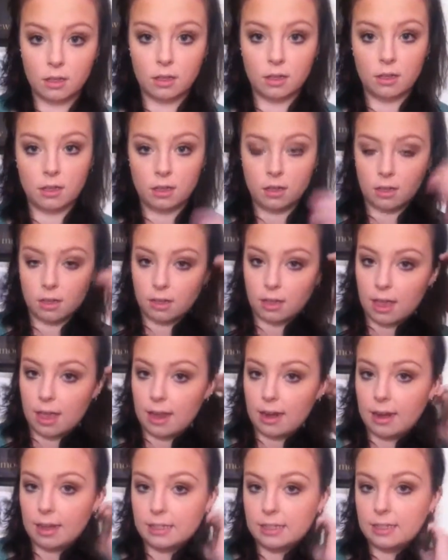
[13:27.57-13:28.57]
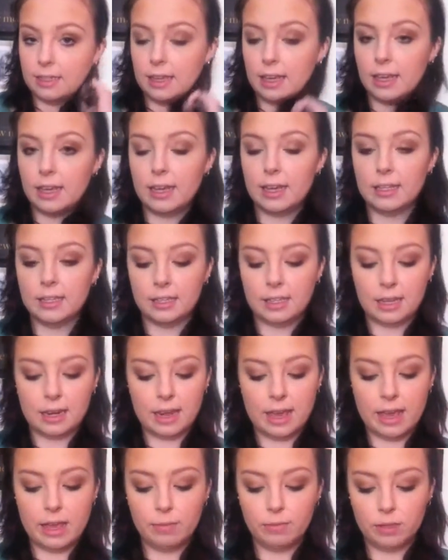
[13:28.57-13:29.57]
Okay, lastly is the lips,
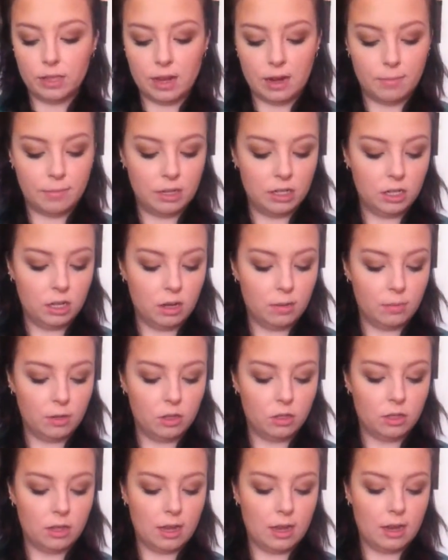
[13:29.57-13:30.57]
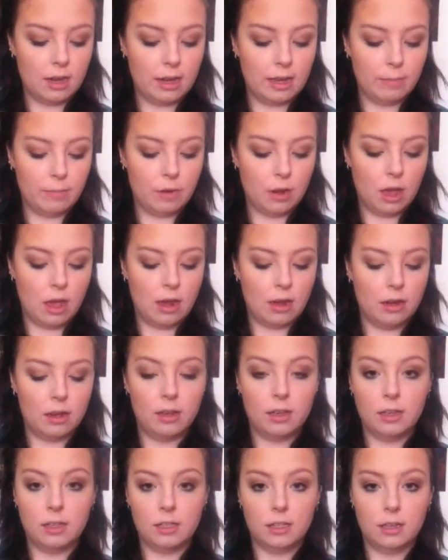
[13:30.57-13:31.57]
and I'm actually going to be using a lip liner as a
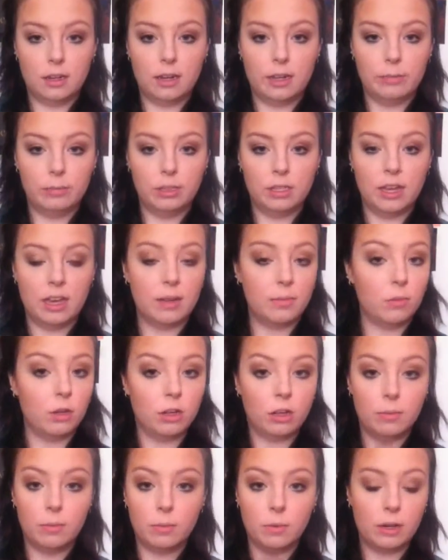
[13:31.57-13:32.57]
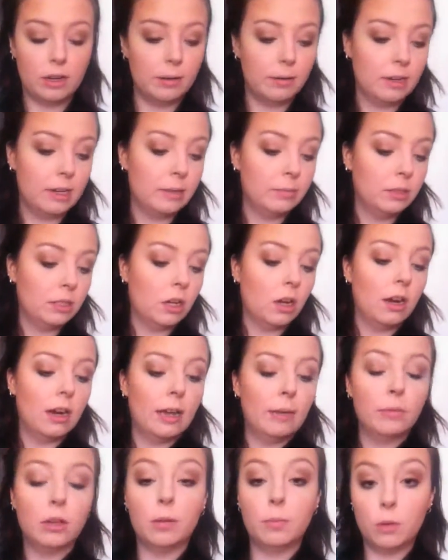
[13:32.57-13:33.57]
lipstick. I'm not going to be putting any lipstick on, I am going to
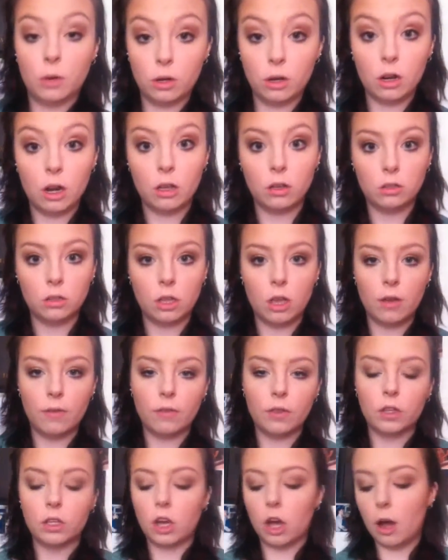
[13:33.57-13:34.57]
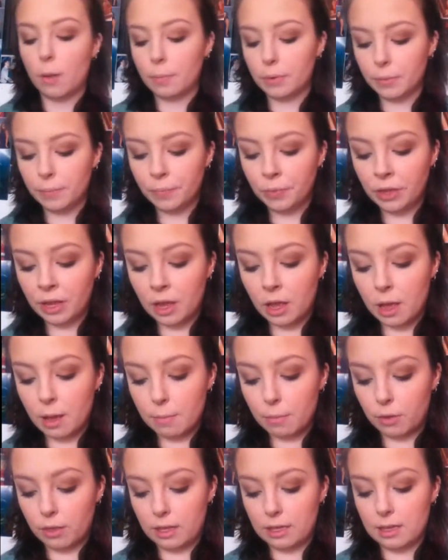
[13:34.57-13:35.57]
put a gloss over the top. But this
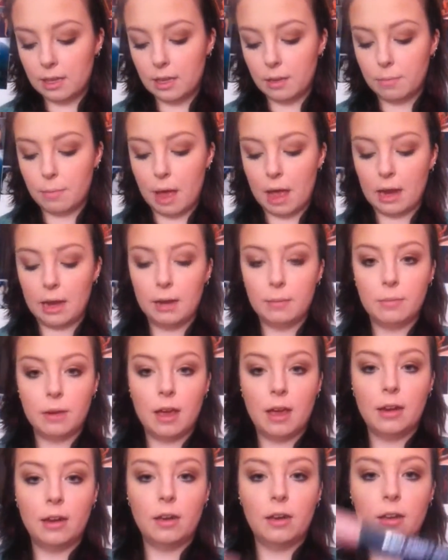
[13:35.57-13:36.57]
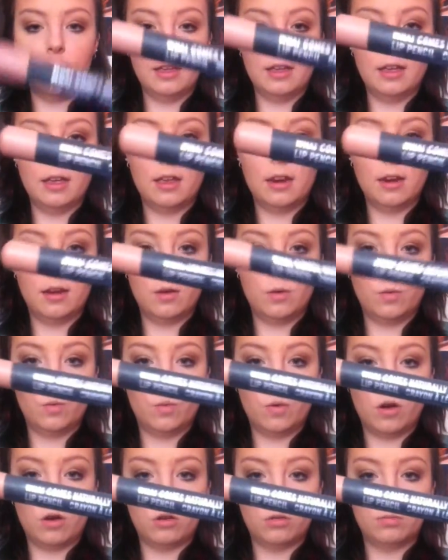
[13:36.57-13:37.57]
is a matte lip liner in What
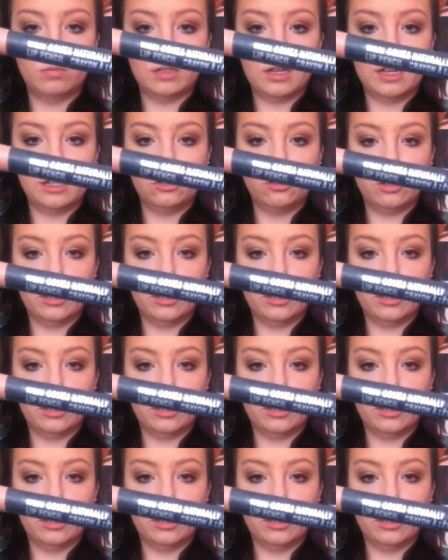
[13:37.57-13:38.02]
Comes Naturally,